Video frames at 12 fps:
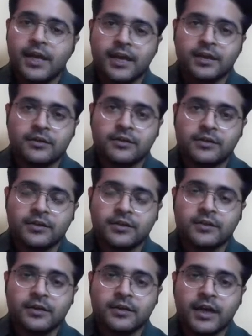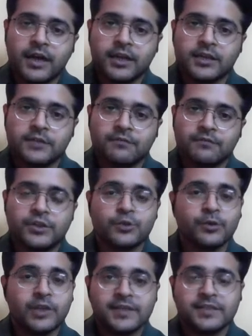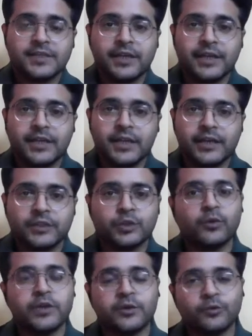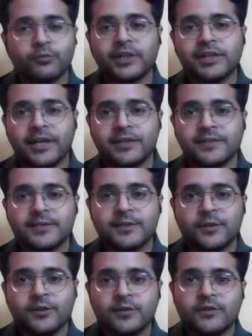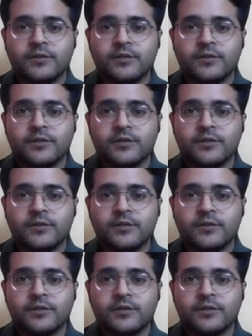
and uh, I visualized the data and showed it to my clients.